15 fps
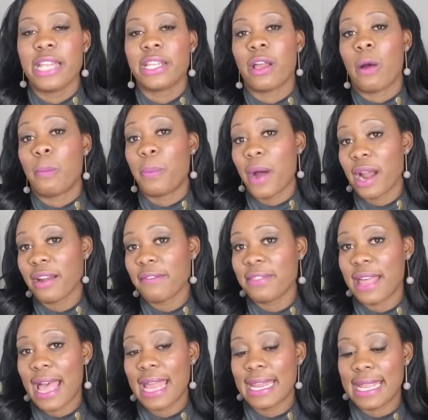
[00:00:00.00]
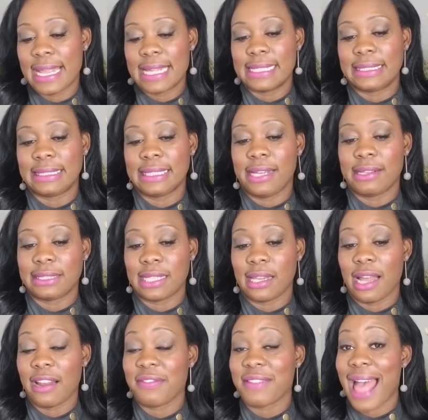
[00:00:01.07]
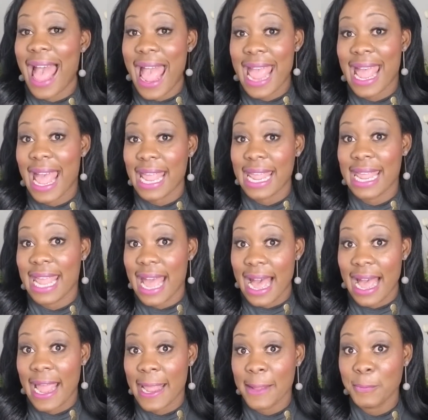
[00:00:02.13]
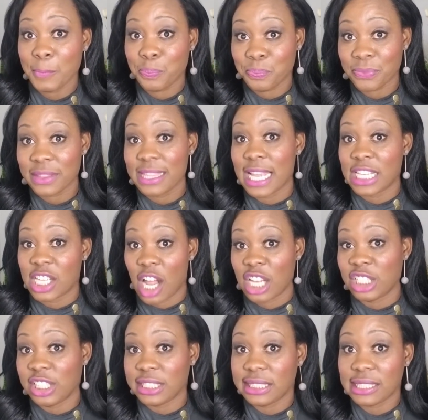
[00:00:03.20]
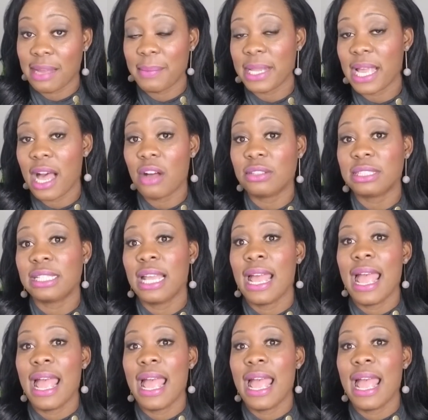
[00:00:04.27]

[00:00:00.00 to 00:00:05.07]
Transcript: Now, part of that is there's a lot of A I technologies coming out,